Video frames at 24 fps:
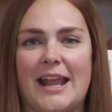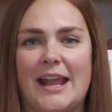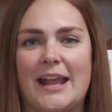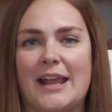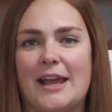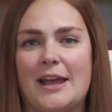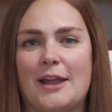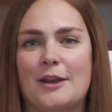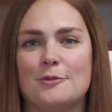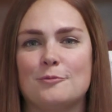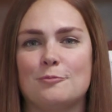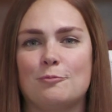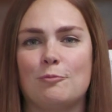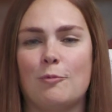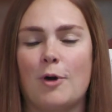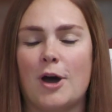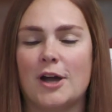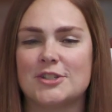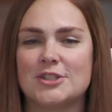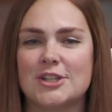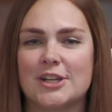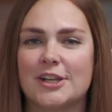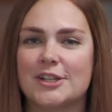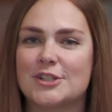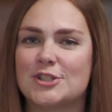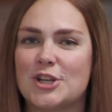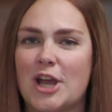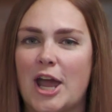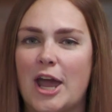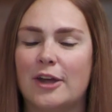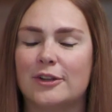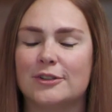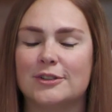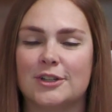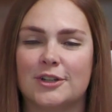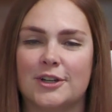and watching a
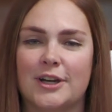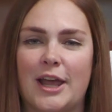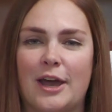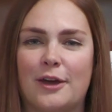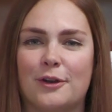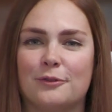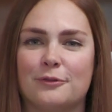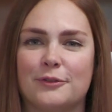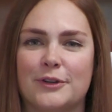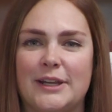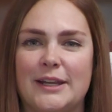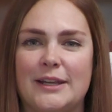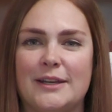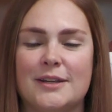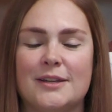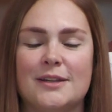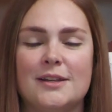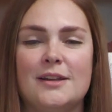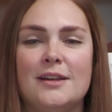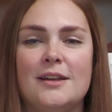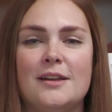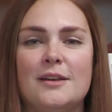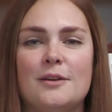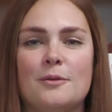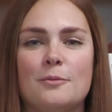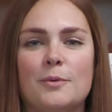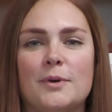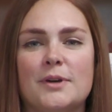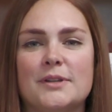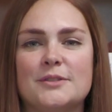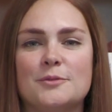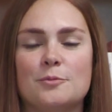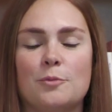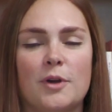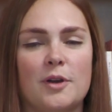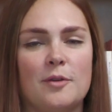child learn how to read
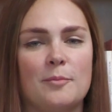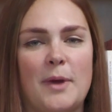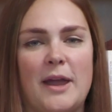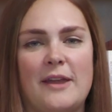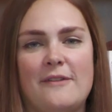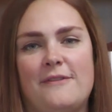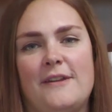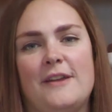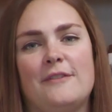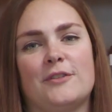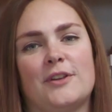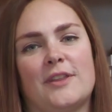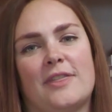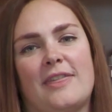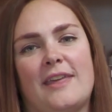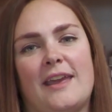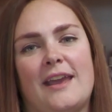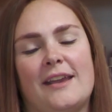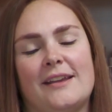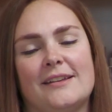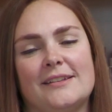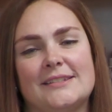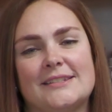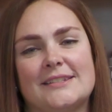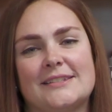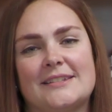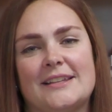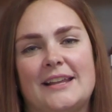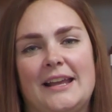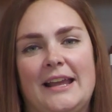was one of my favorite things.